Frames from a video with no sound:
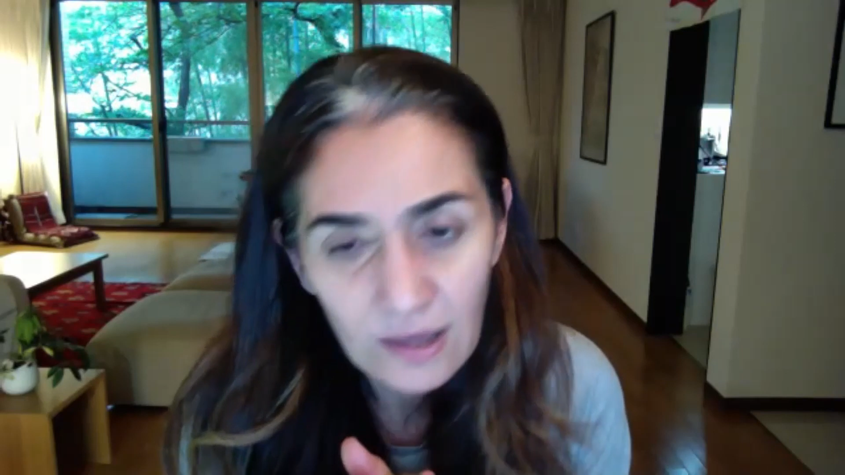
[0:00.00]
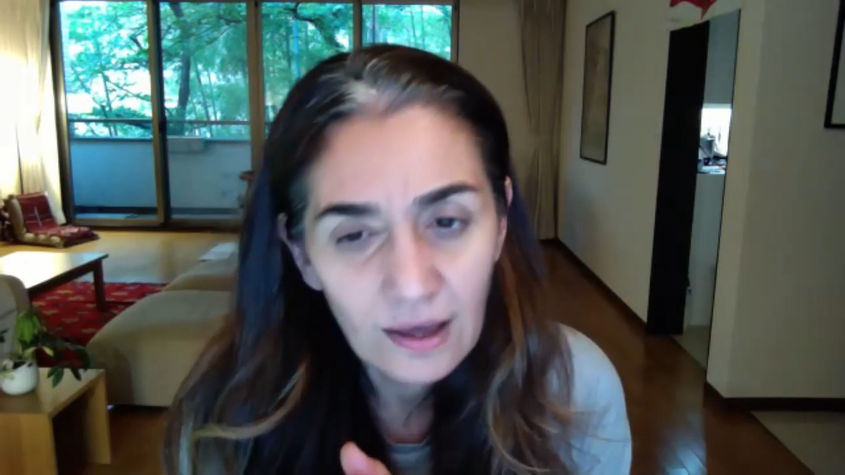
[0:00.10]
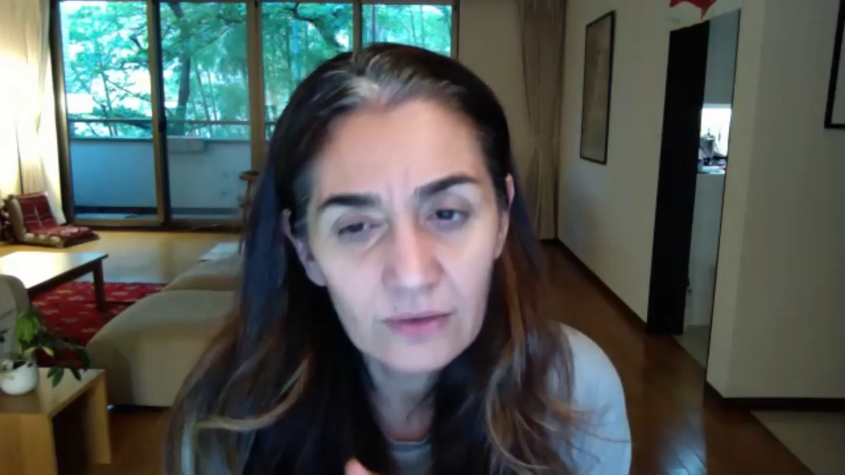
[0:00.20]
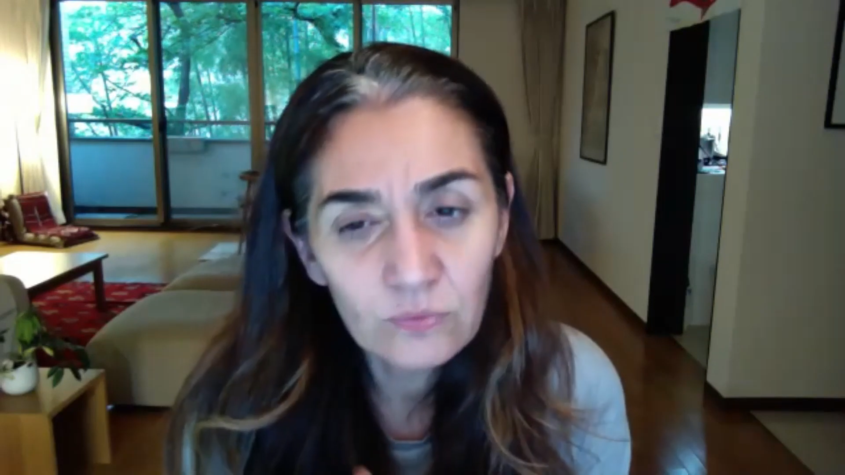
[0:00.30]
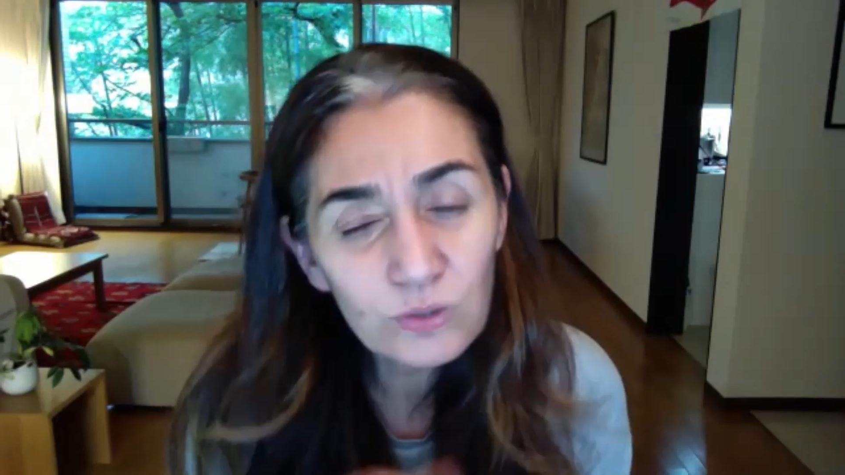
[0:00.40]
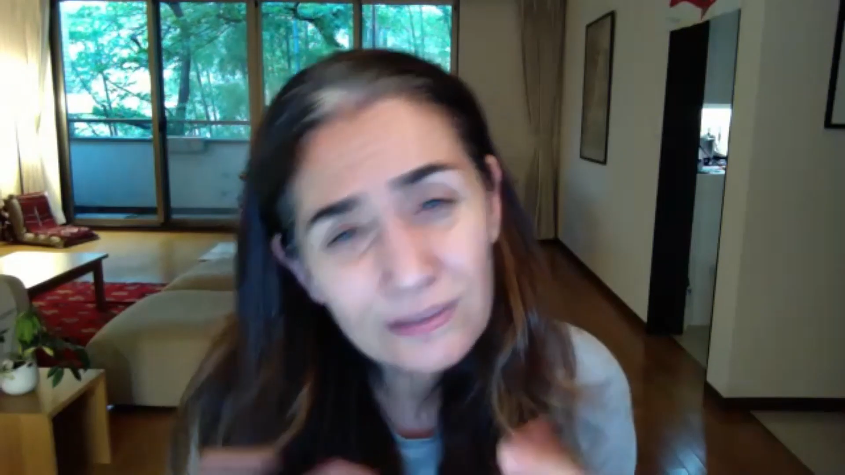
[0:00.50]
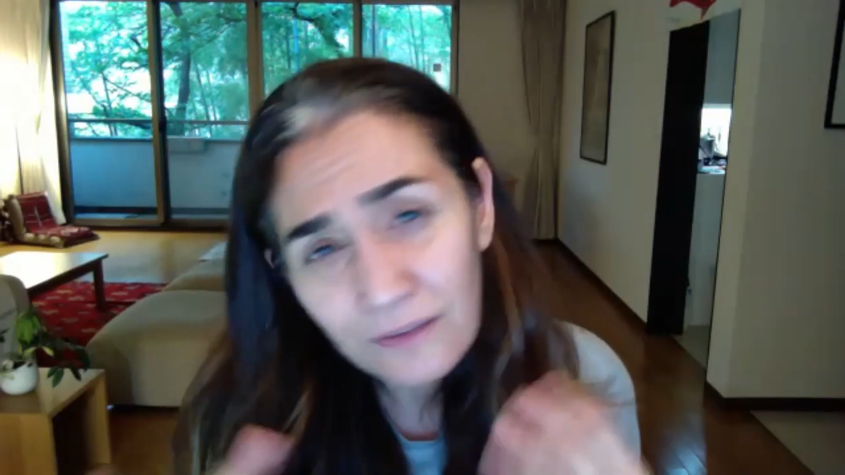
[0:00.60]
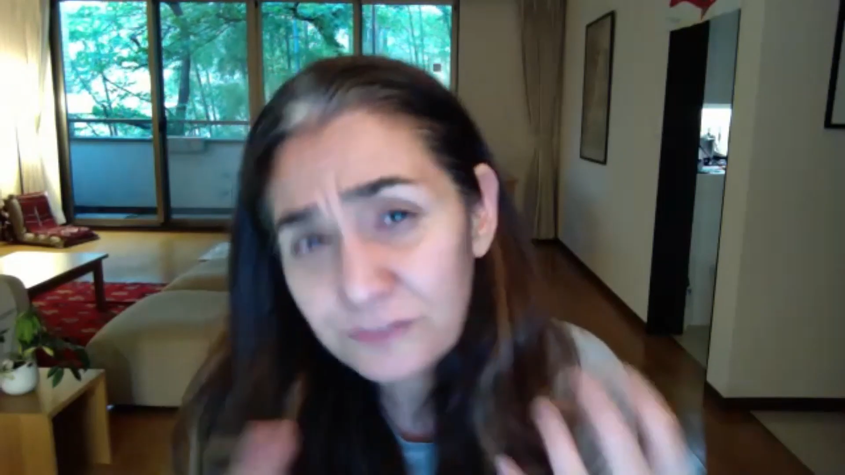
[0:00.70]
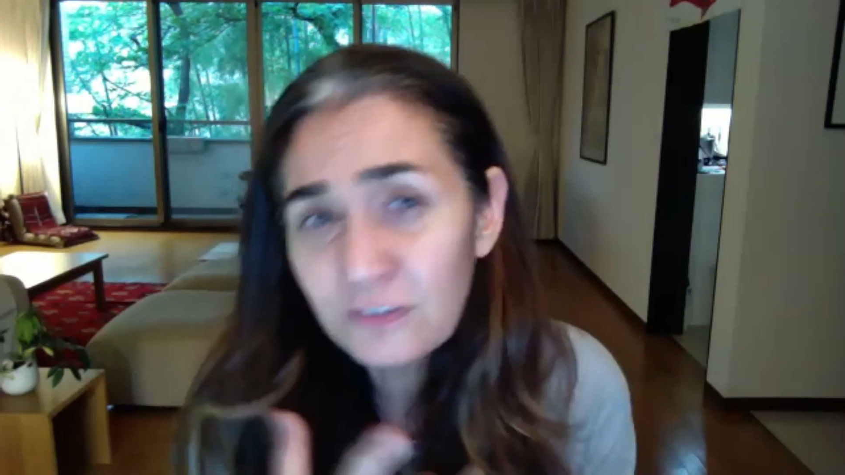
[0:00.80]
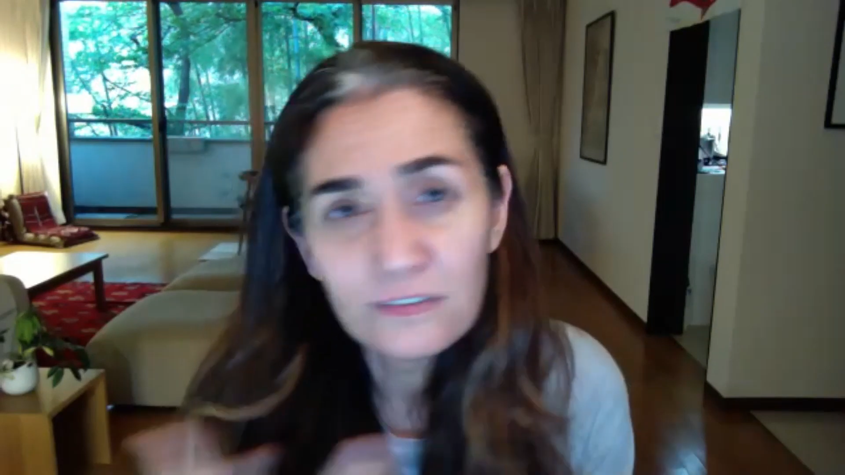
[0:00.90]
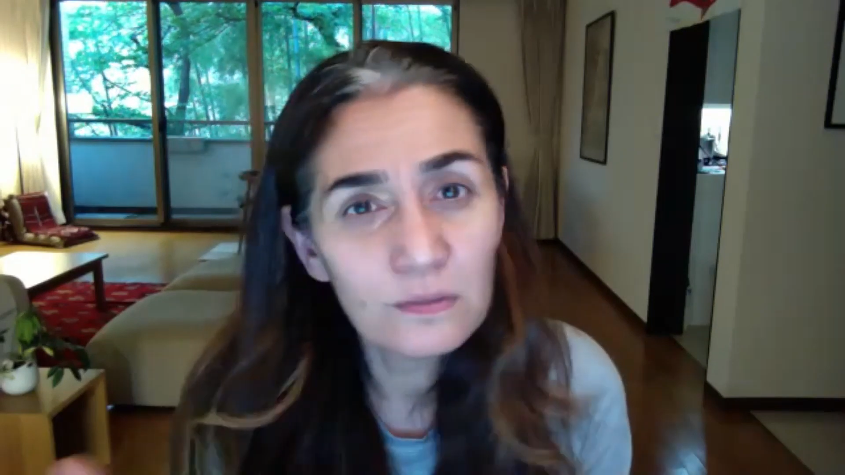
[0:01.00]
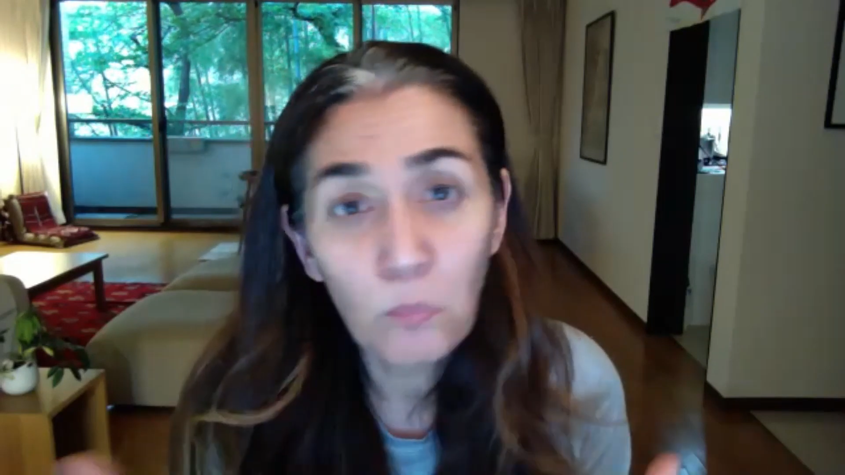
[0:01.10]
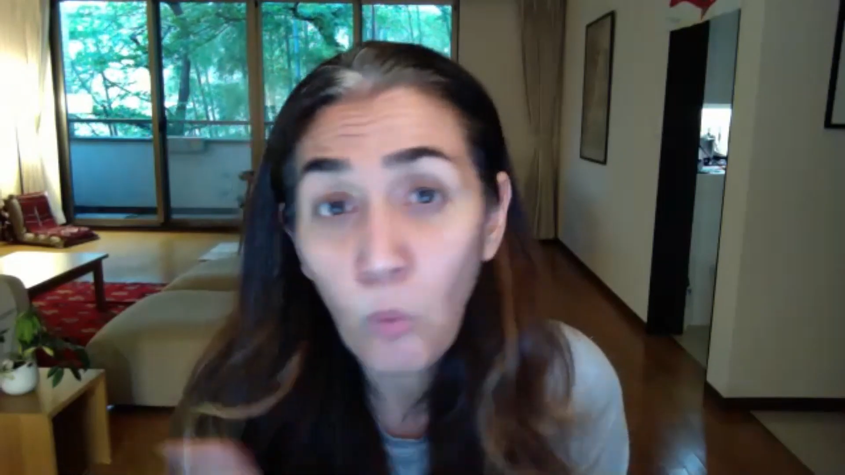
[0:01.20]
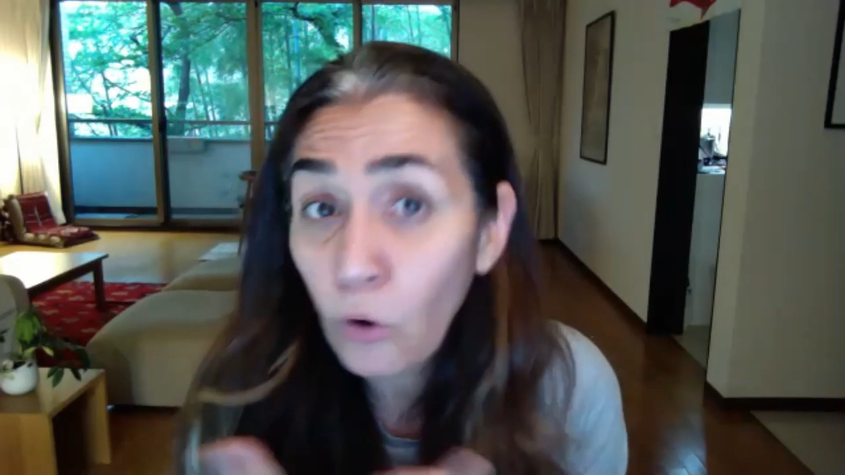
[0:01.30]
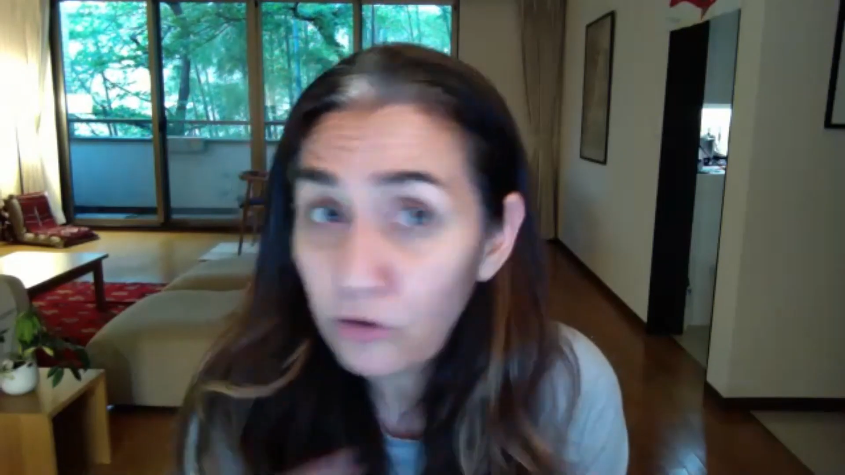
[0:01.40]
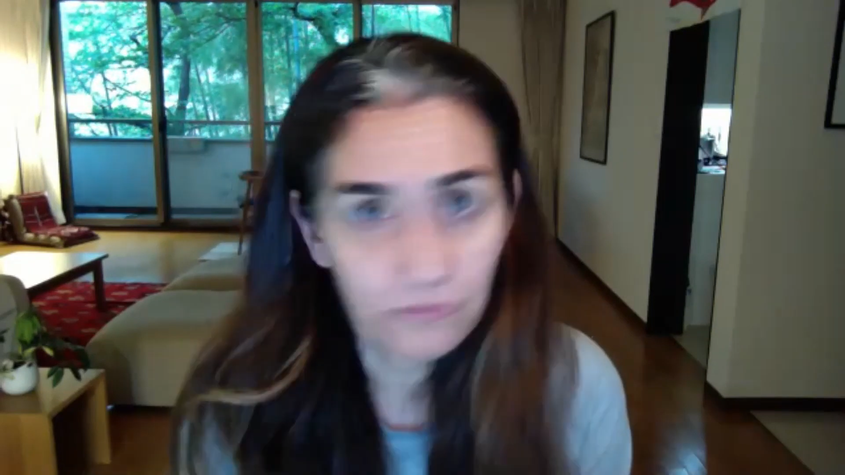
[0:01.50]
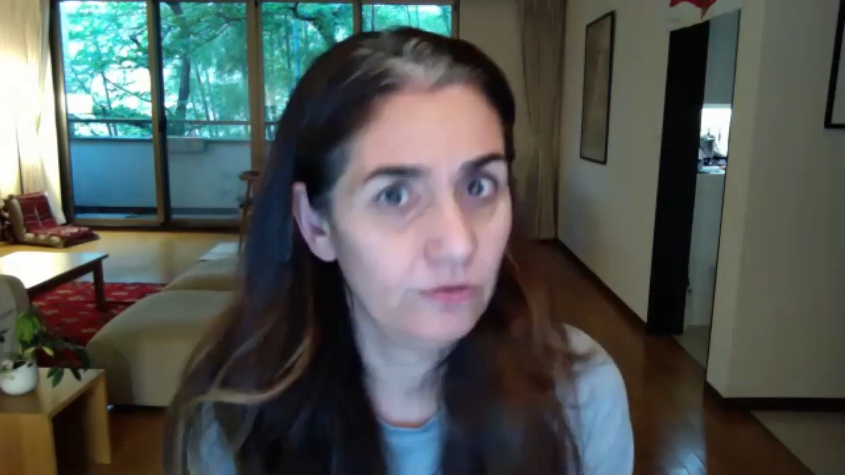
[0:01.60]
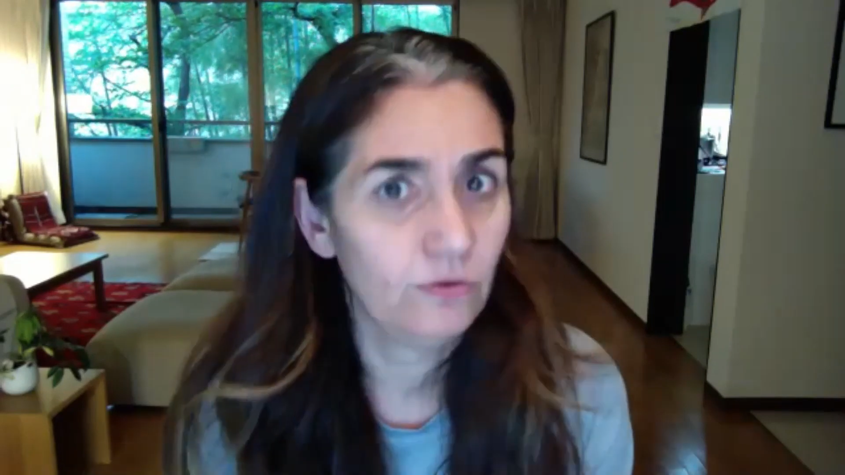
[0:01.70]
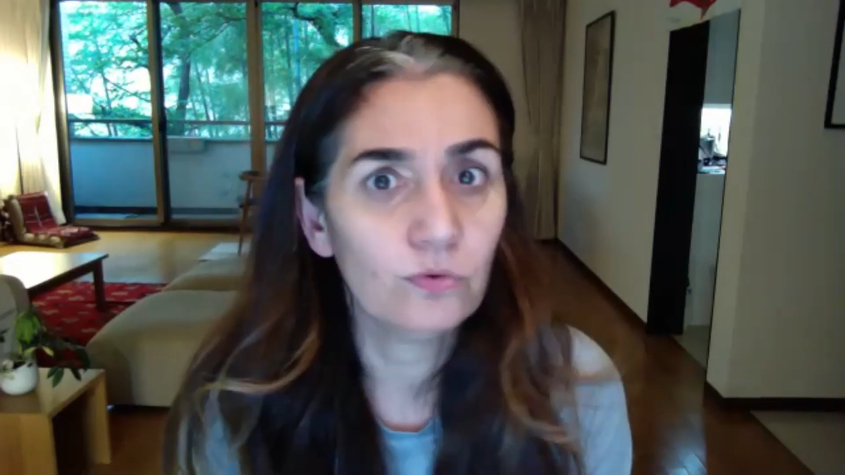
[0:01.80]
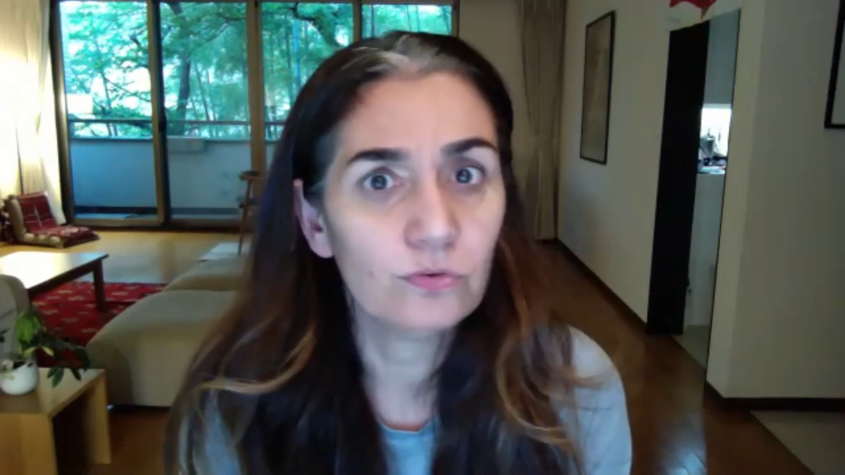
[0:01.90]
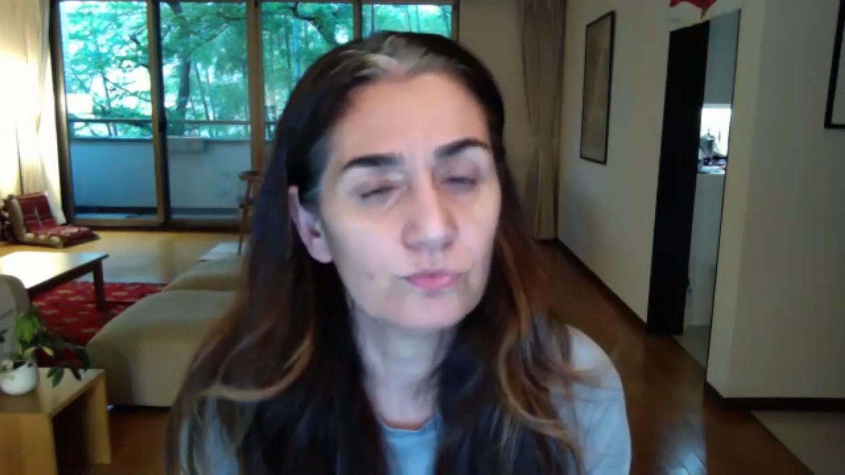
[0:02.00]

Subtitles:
I would love to see more of those,